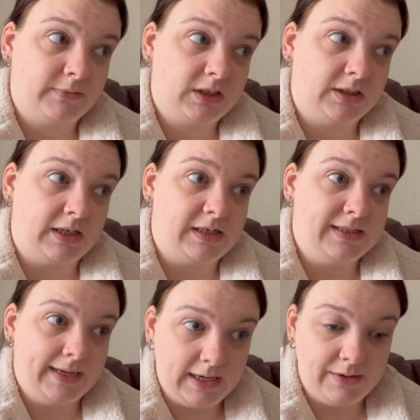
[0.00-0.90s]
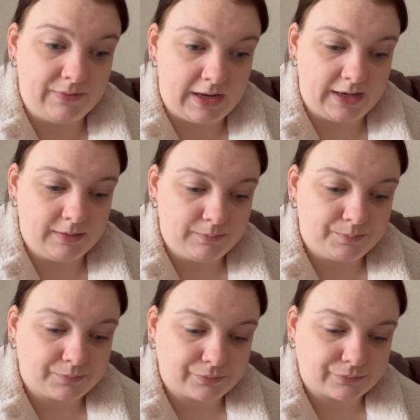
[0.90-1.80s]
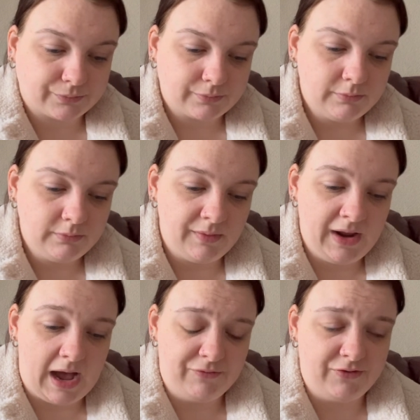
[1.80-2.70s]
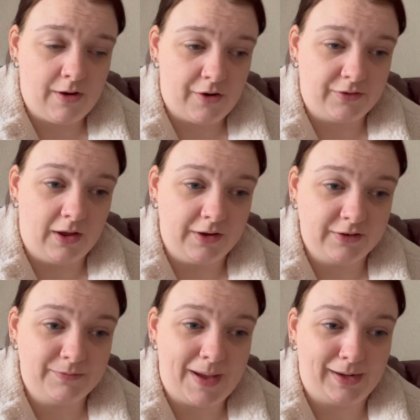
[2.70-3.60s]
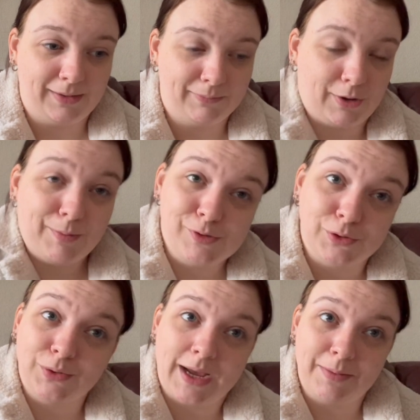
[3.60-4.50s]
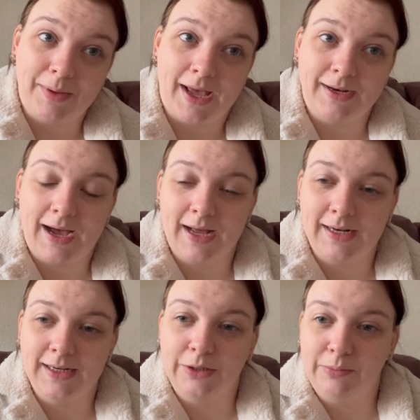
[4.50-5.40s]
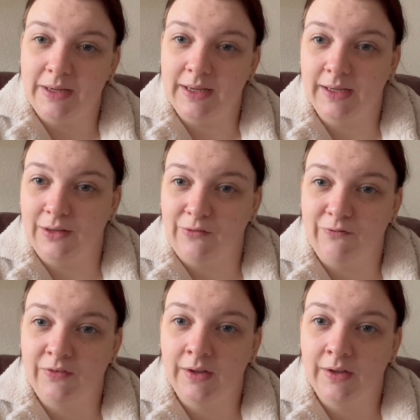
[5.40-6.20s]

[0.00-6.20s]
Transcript: And then in the evening, after I'd like spent pretty much all day in bed, I had a little bit of